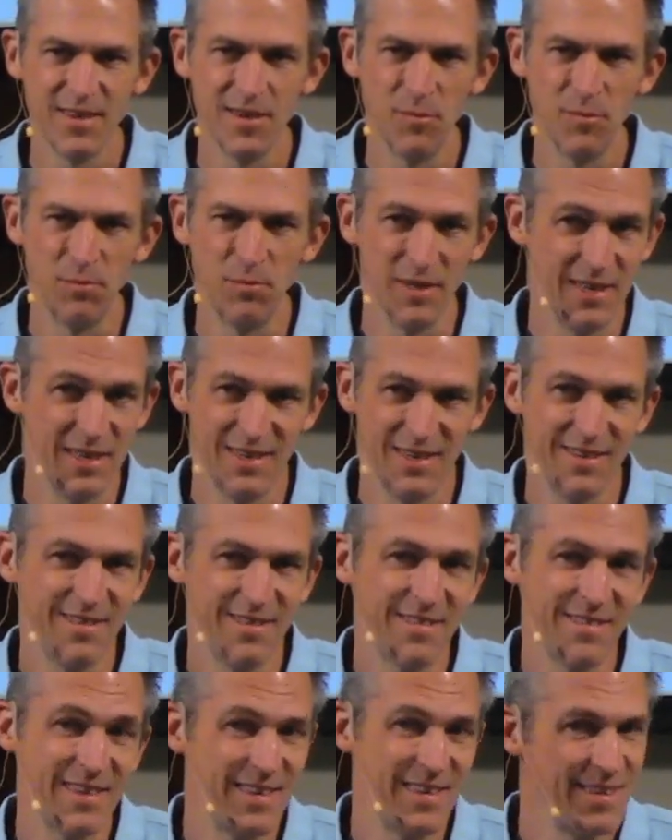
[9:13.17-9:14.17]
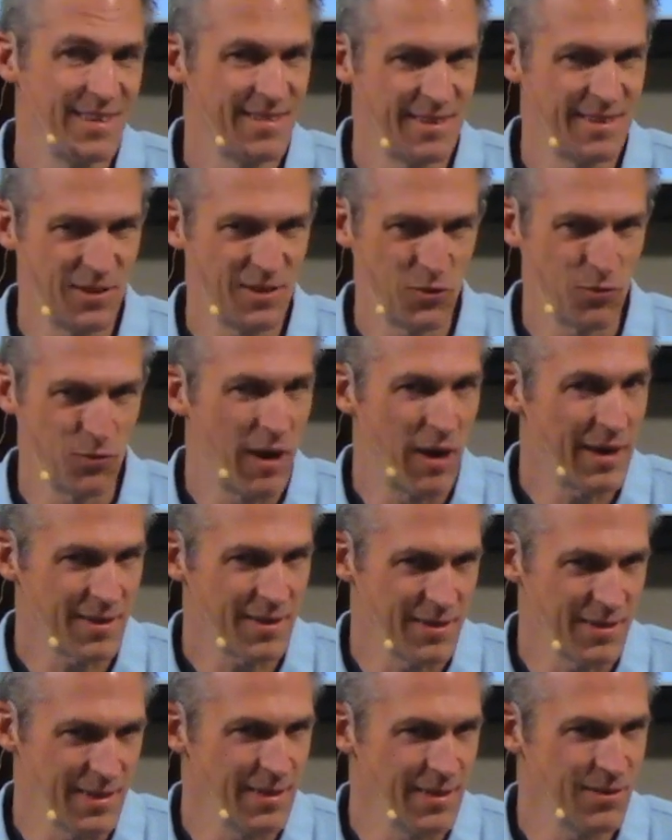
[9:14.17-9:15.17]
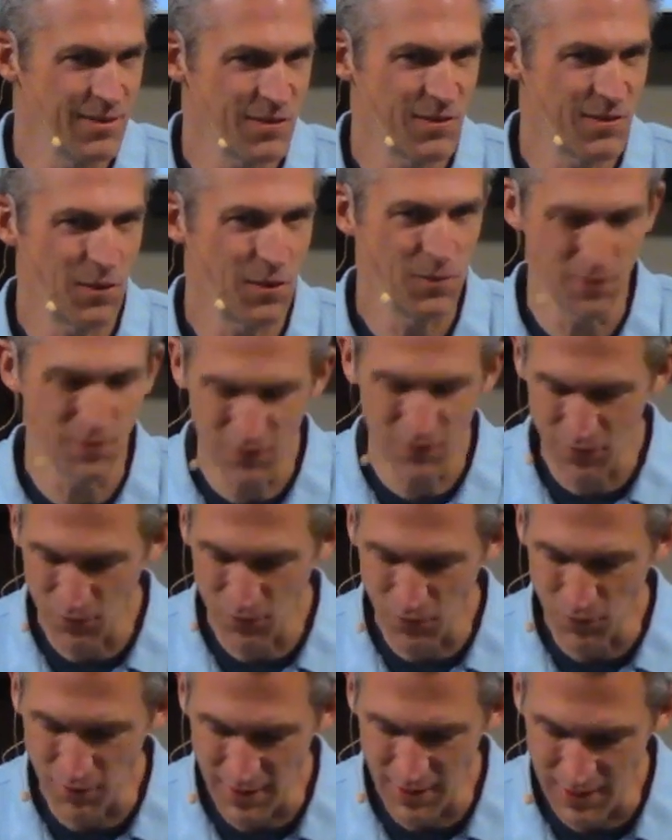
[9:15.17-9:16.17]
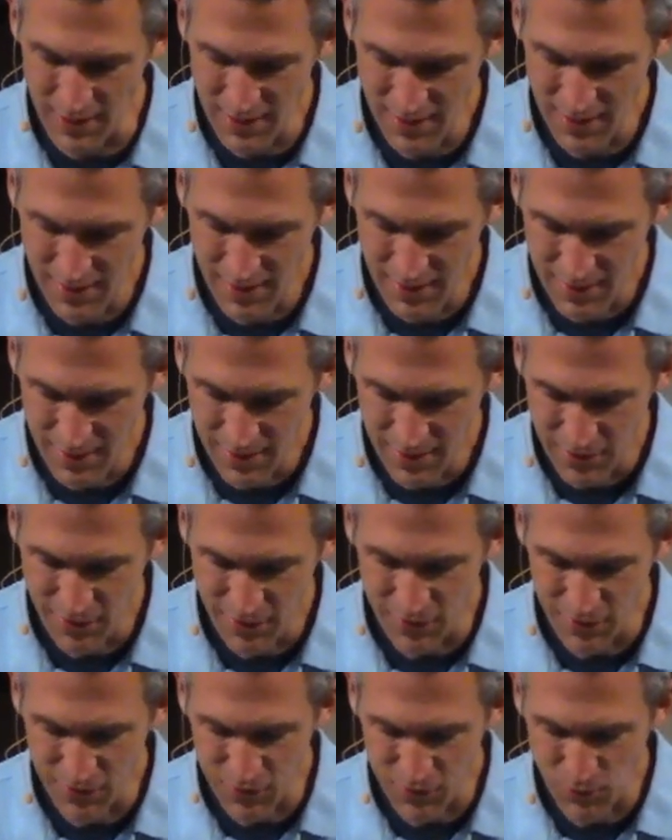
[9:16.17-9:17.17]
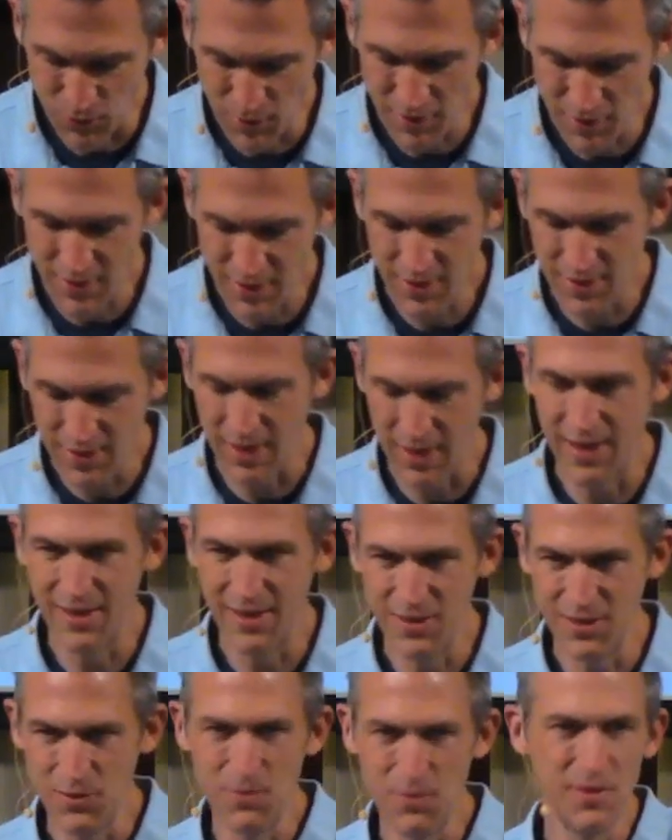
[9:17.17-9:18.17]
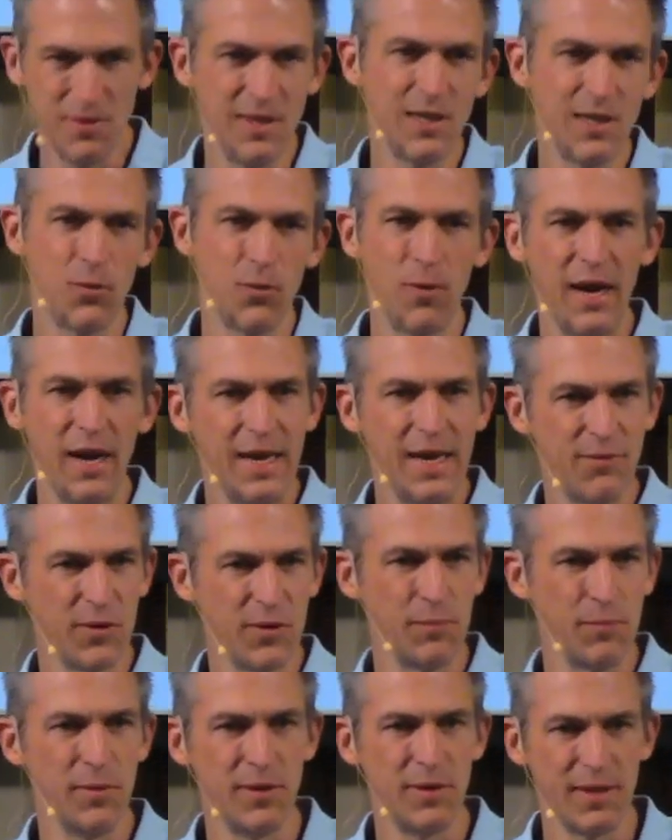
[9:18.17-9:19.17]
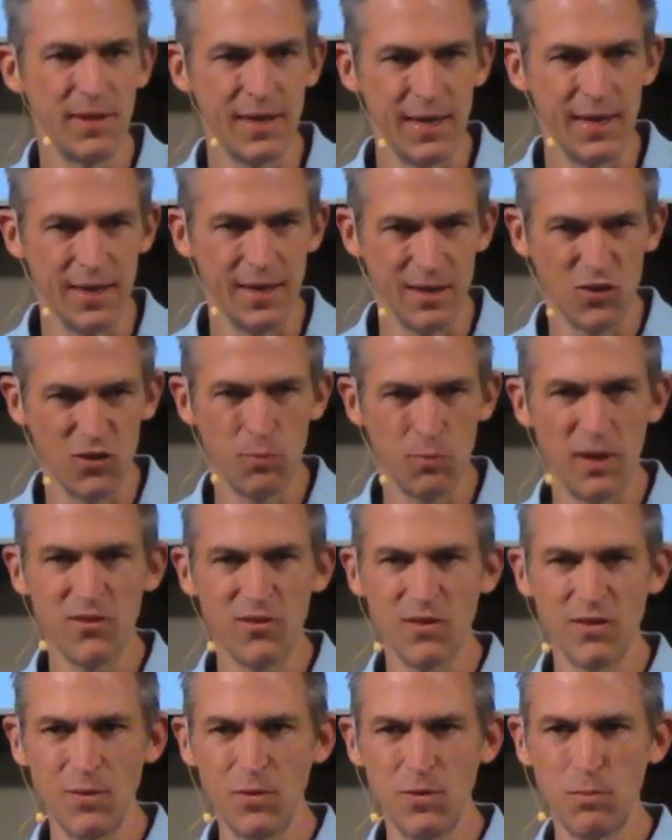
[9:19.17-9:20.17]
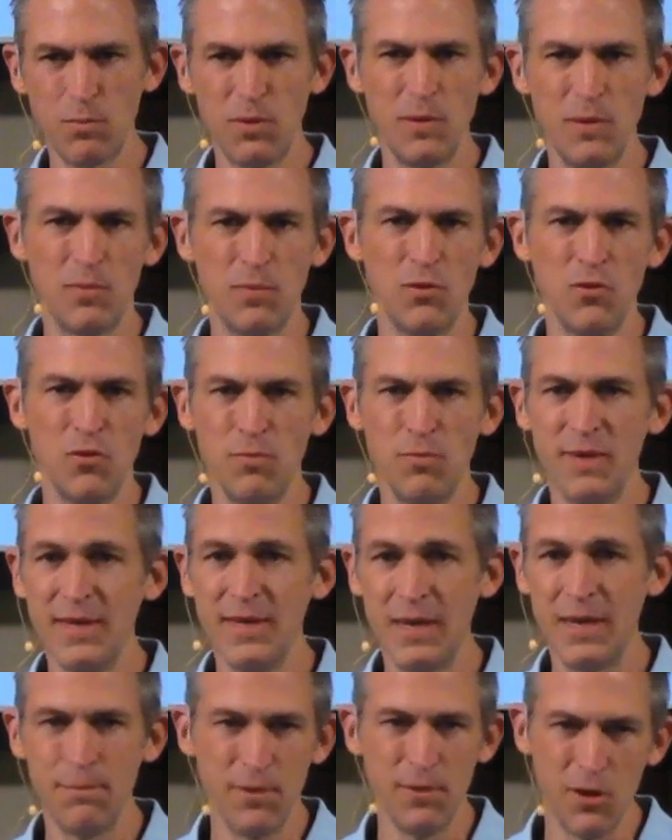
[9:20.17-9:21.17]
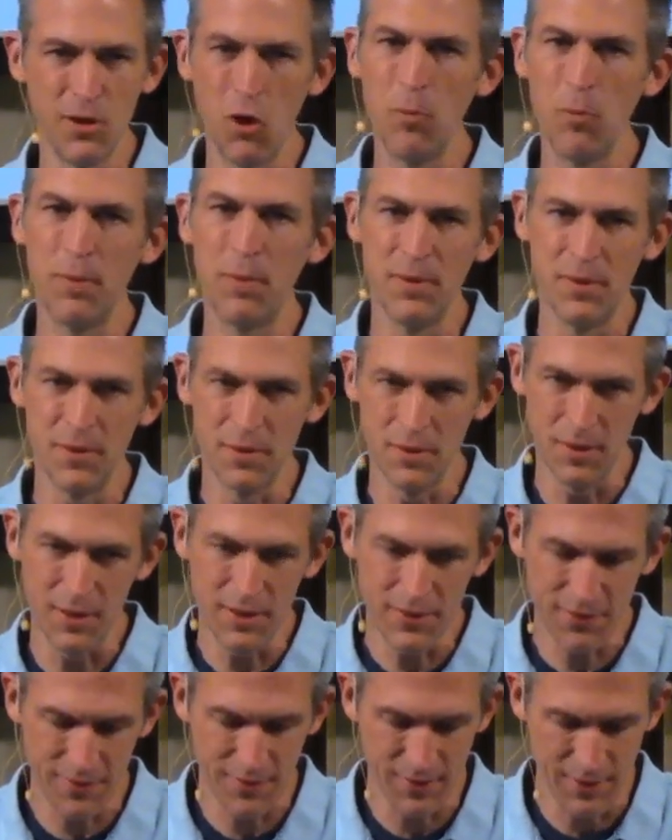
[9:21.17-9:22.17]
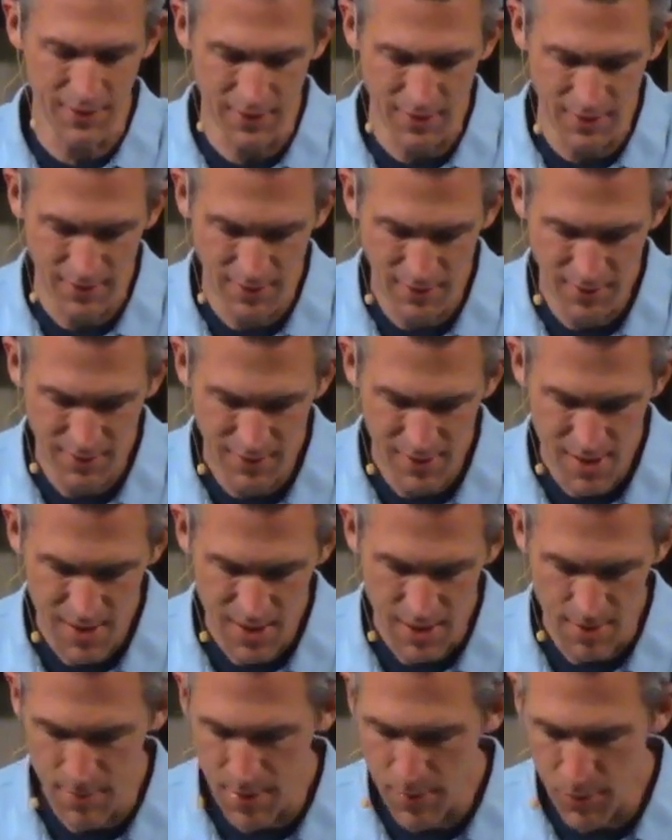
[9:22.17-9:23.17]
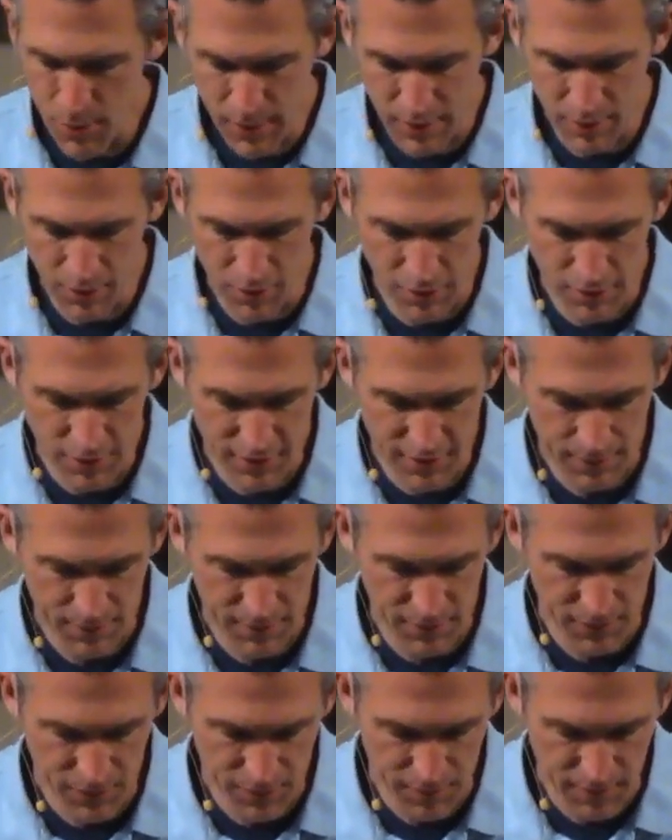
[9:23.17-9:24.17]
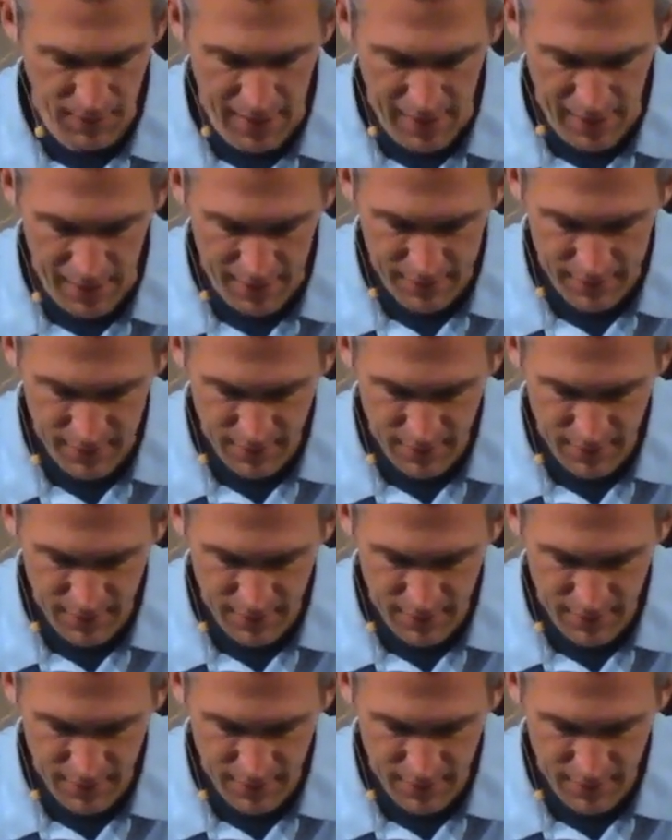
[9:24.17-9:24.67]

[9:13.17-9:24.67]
But he didn't say anything directly. He just told the story. So it's a really uh, unique way of communicating, especially with people who may not be open to listening. And maybe we can learn something from that.